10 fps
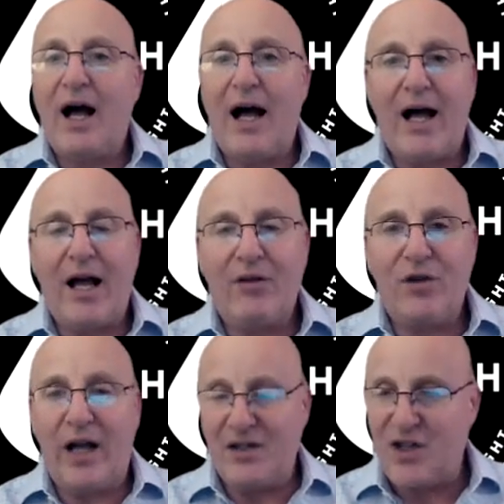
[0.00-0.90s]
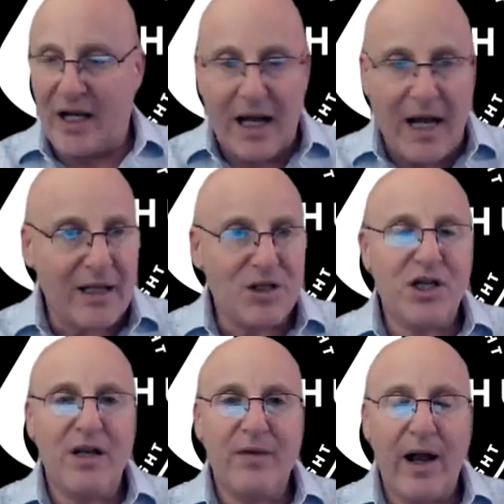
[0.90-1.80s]
You got
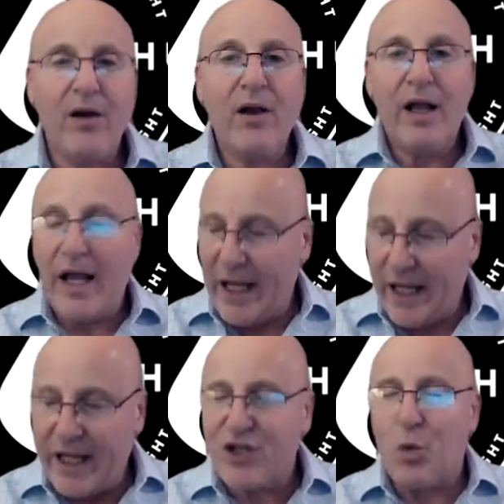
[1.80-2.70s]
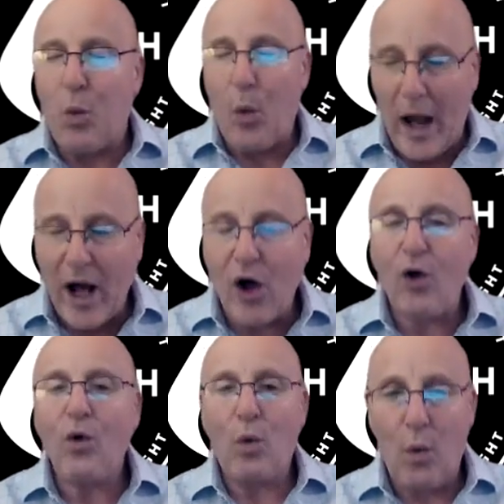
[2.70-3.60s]
psychology in there. It is
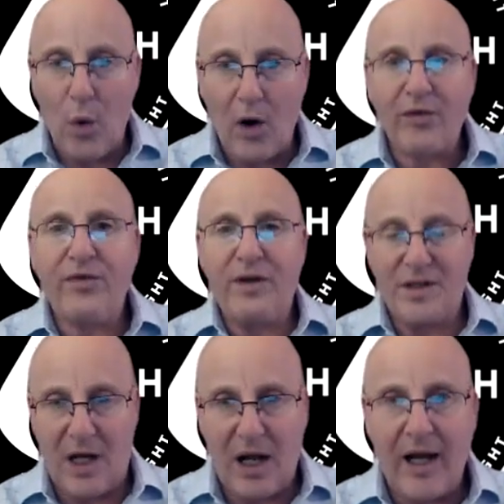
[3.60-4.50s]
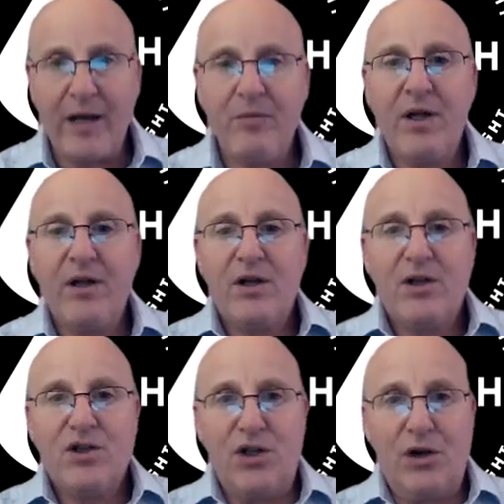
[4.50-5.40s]
well worth the time
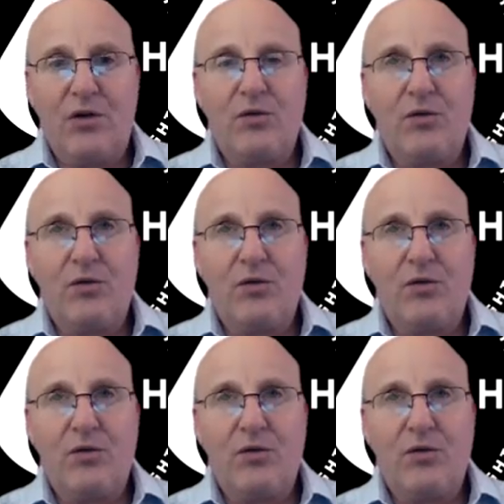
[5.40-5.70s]
to